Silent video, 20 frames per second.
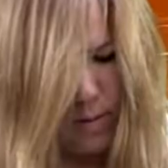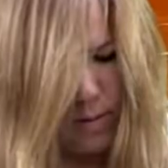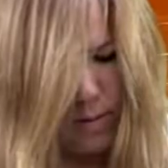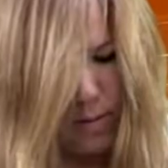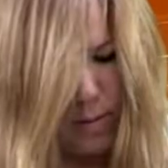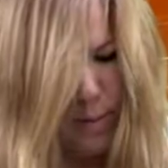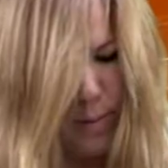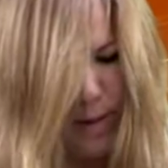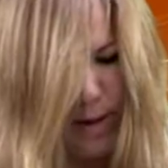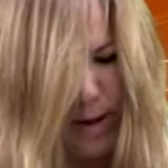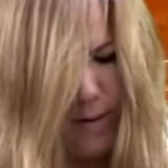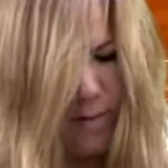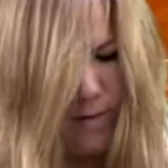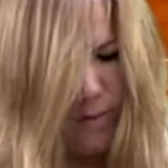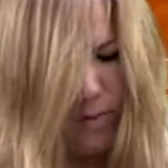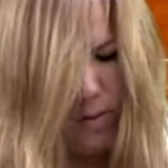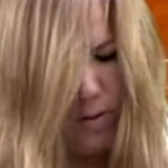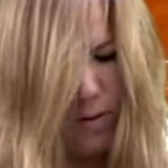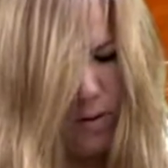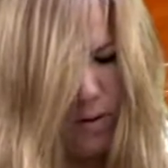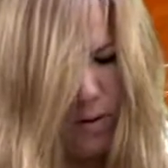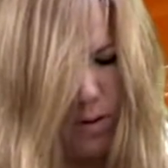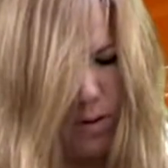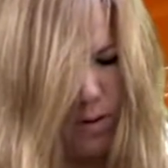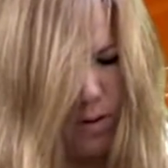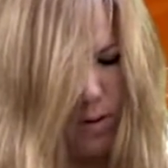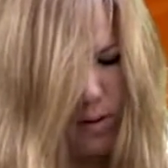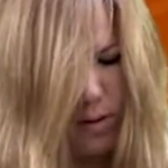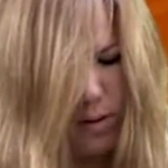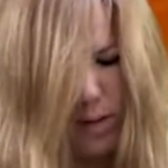Repeat for all
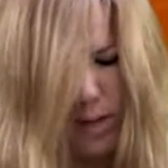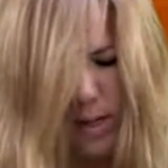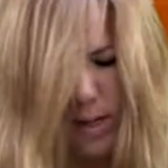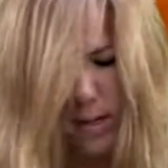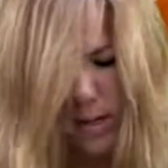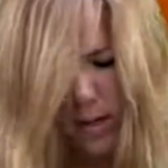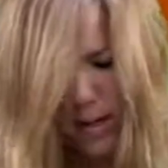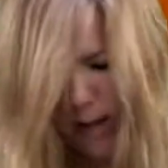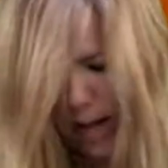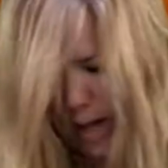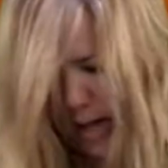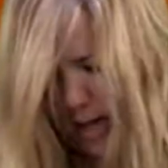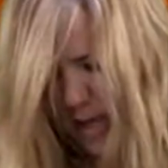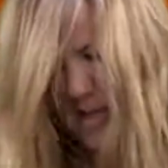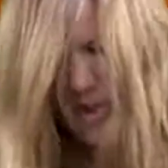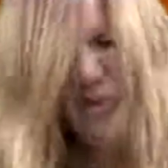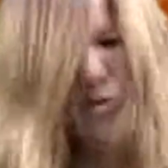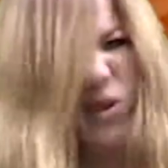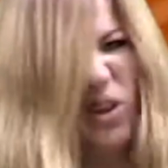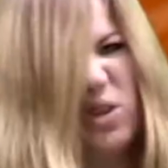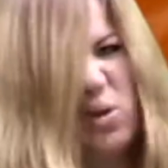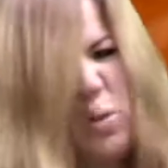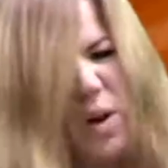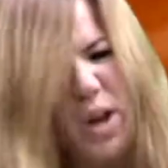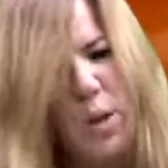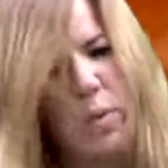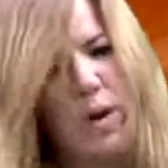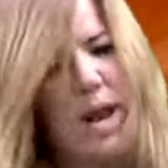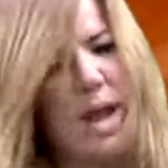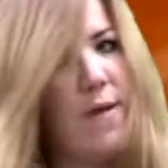your cookies. And this is the reason why
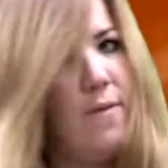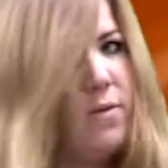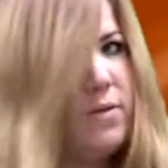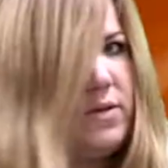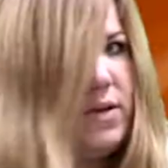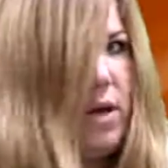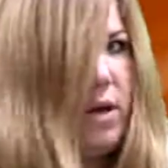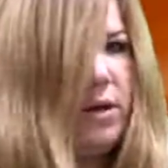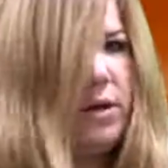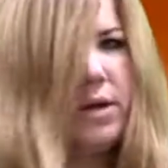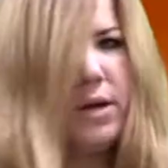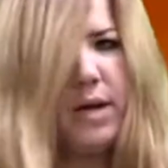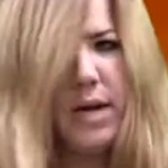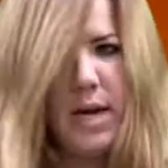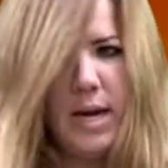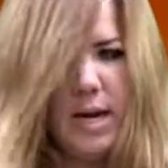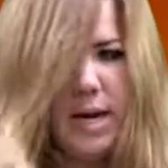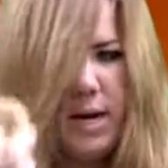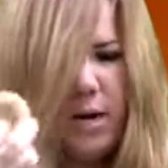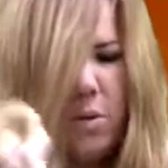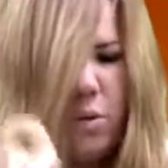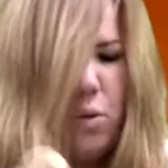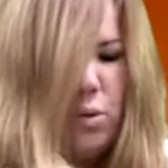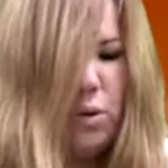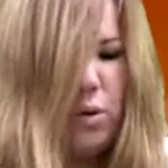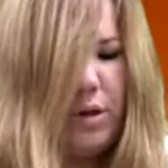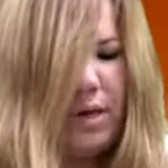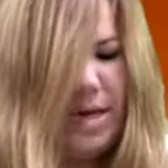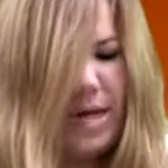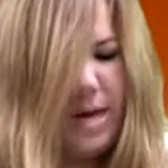you want to have a solid cookie and a whole
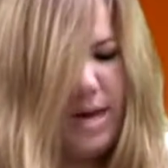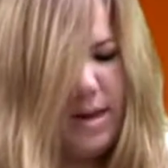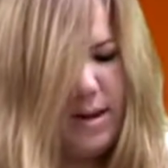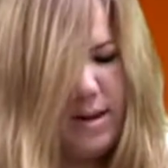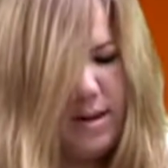cookie.